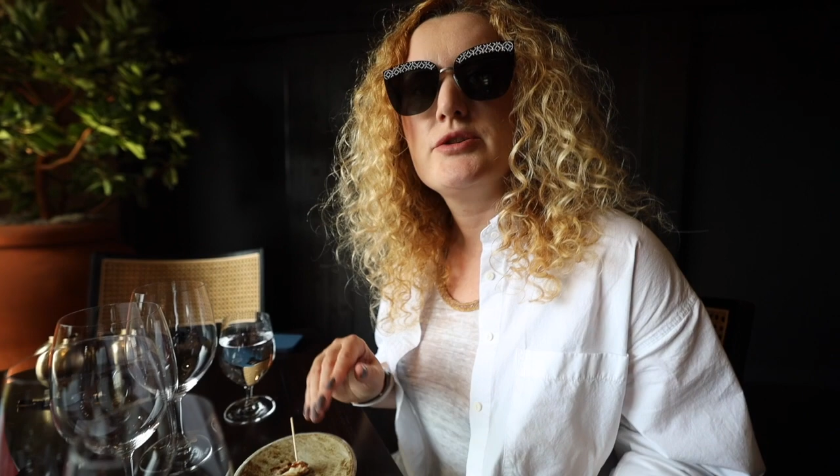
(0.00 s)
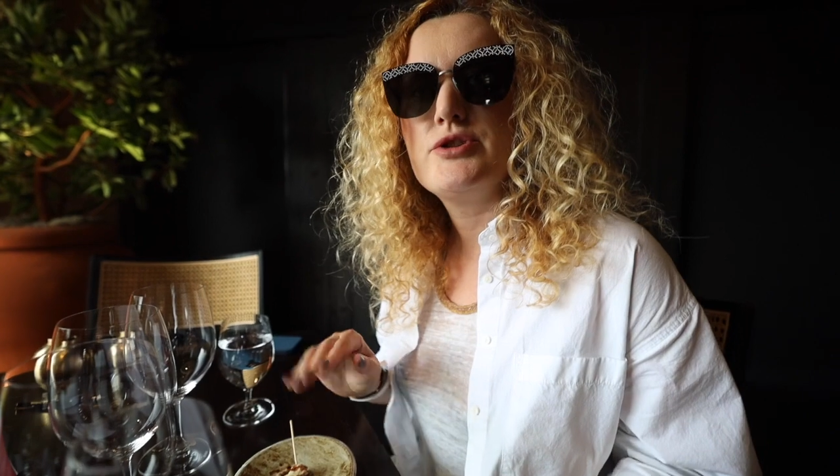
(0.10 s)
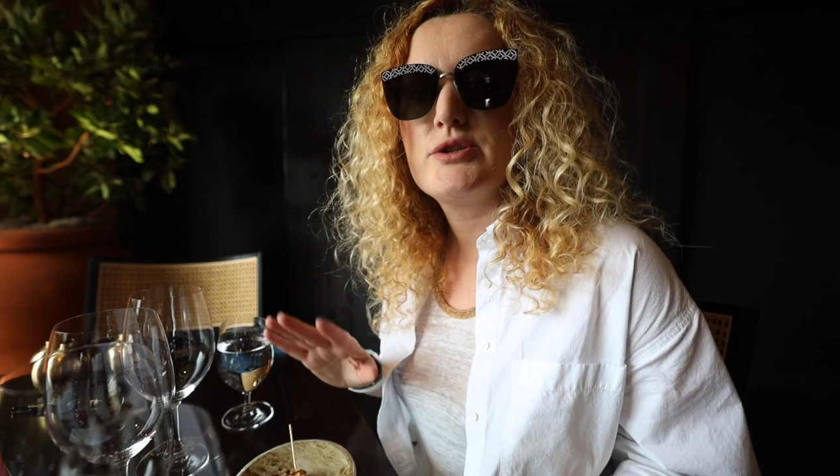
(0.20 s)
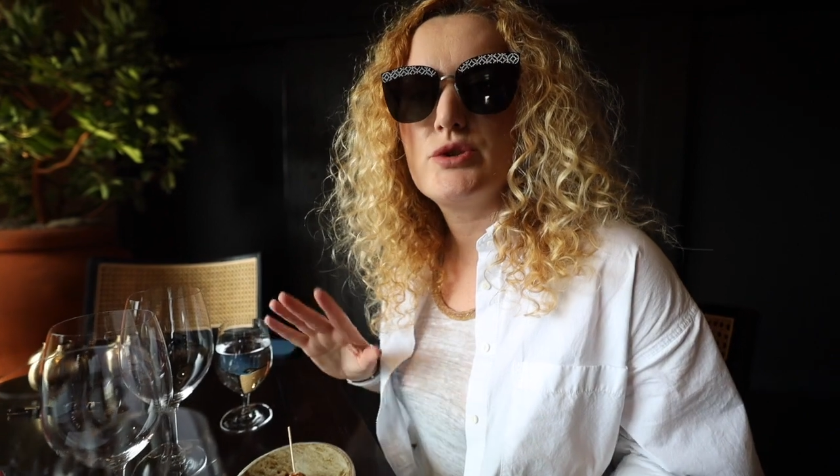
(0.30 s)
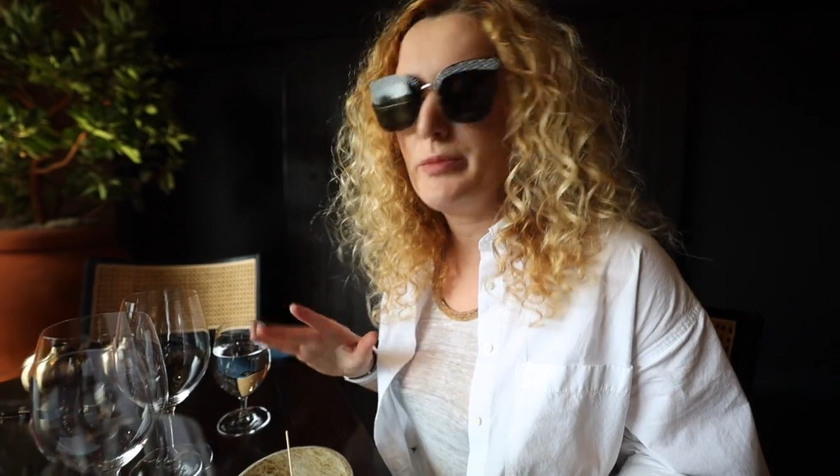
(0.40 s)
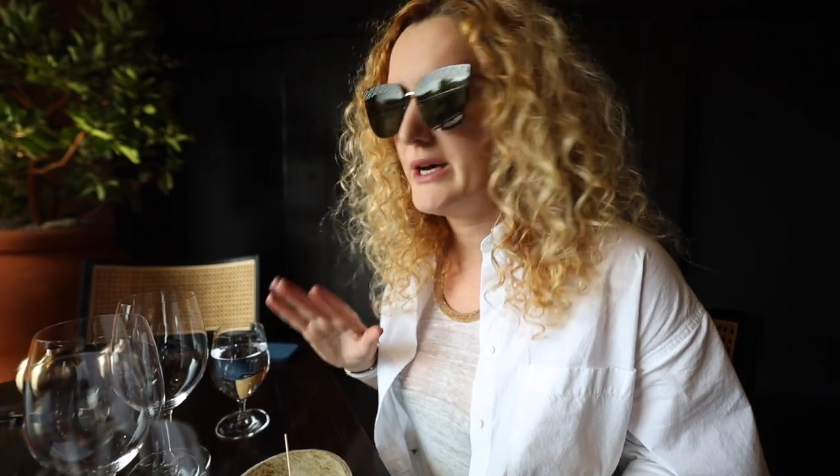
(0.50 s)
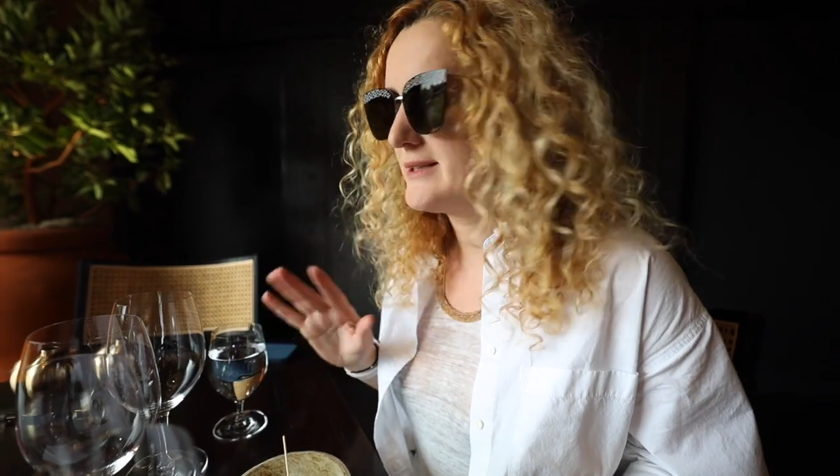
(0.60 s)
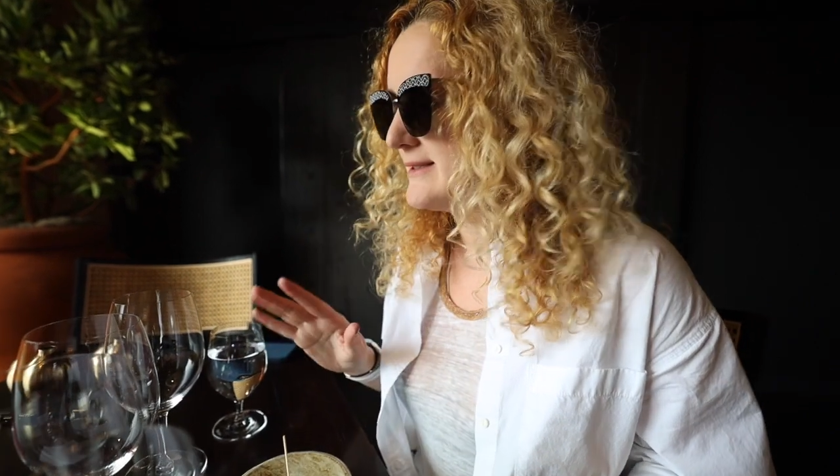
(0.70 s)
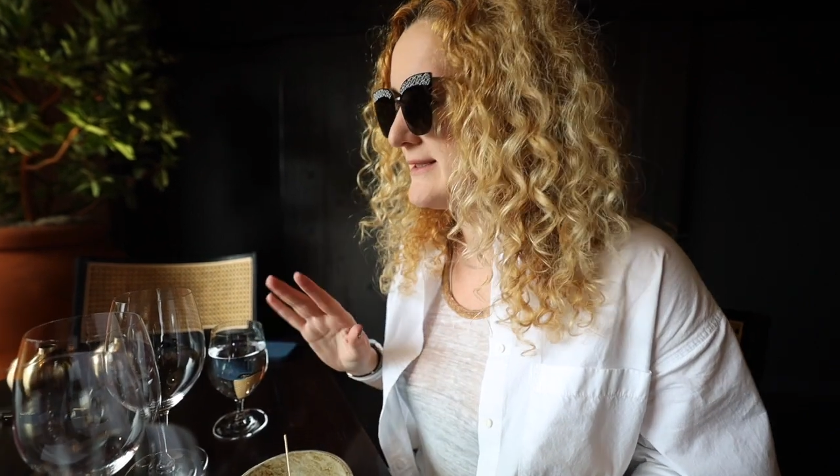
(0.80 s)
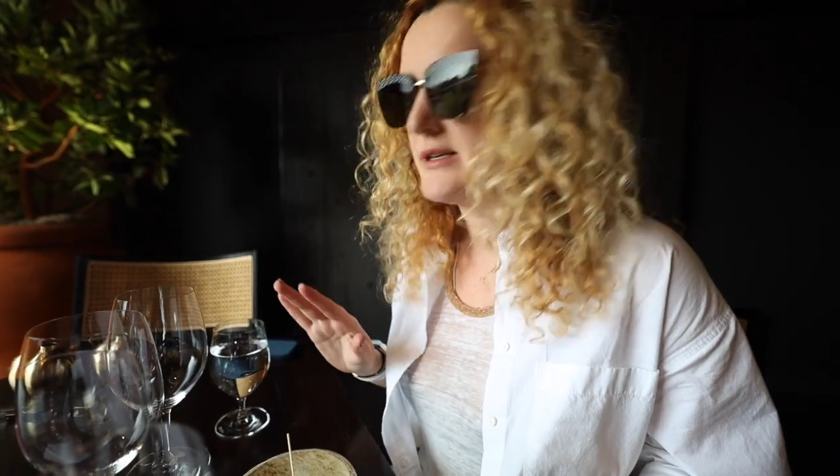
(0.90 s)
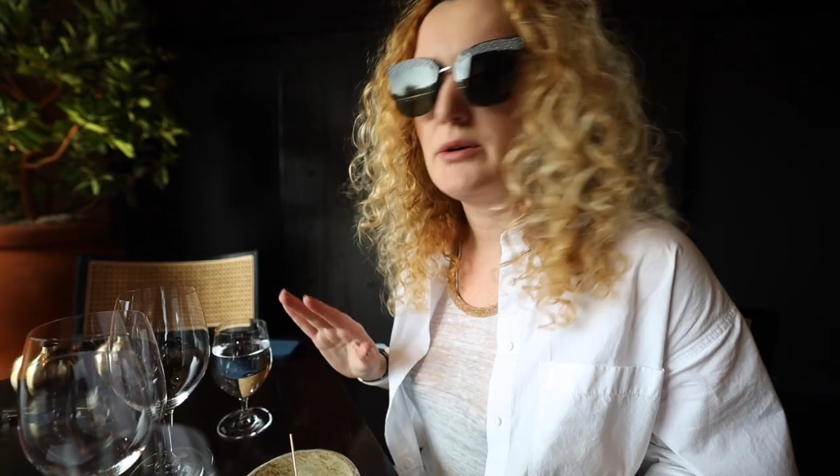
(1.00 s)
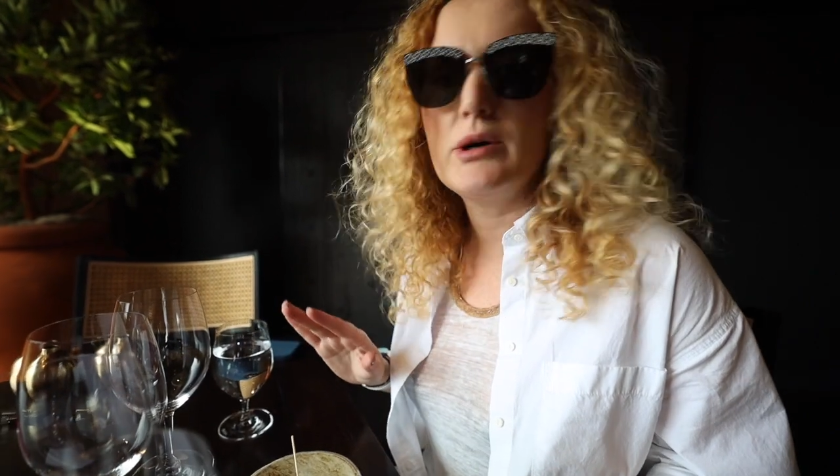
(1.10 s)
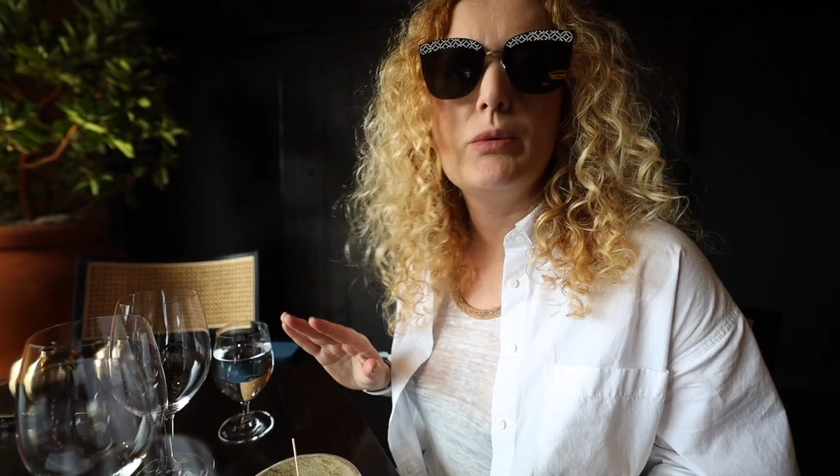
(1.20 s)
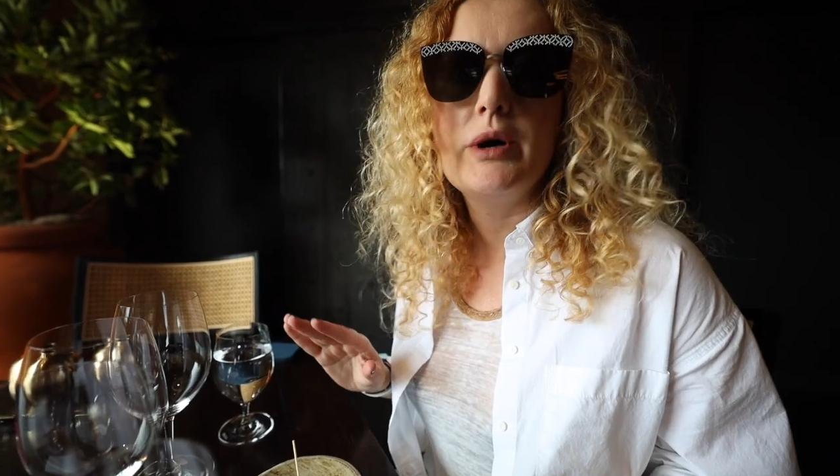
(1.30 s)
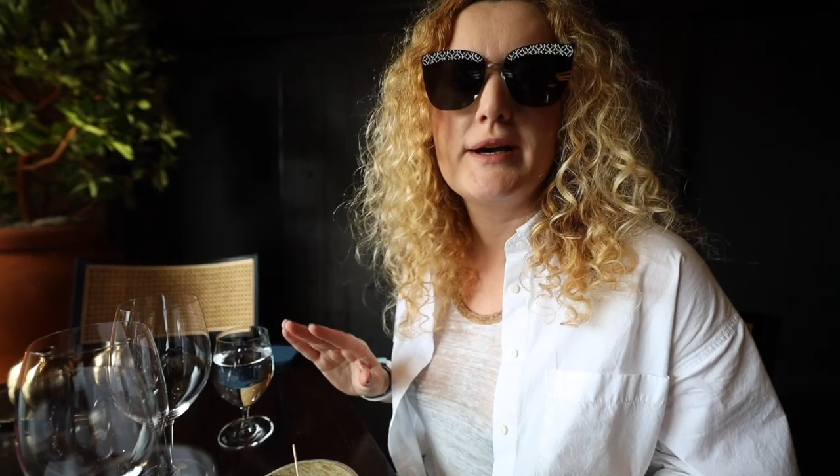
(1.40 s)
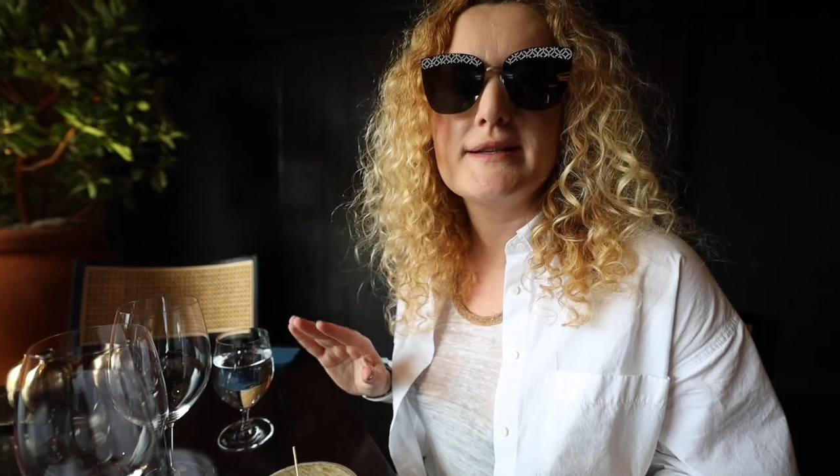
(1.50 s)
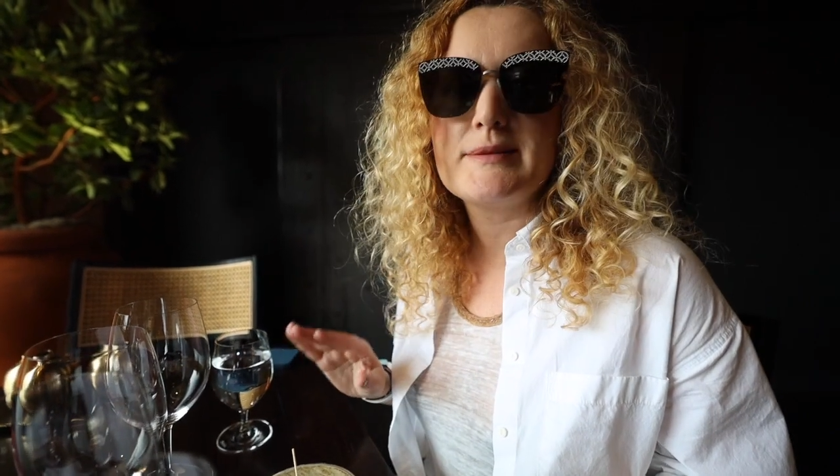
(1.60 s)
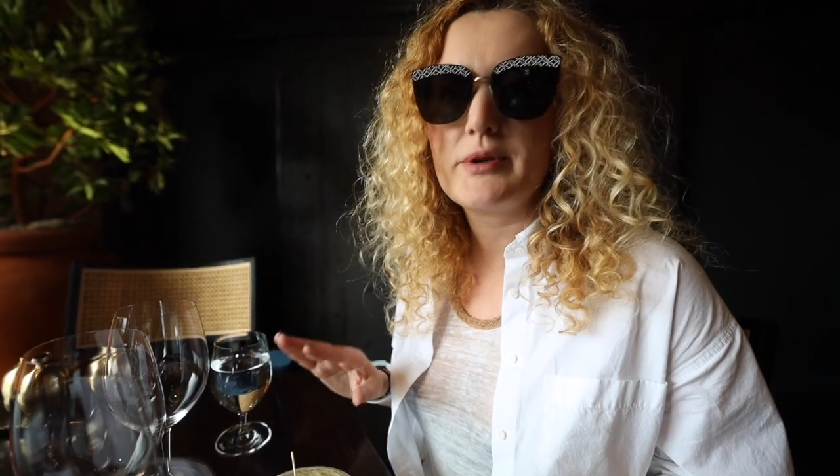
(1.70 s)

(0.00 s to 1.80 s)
just to balance our wines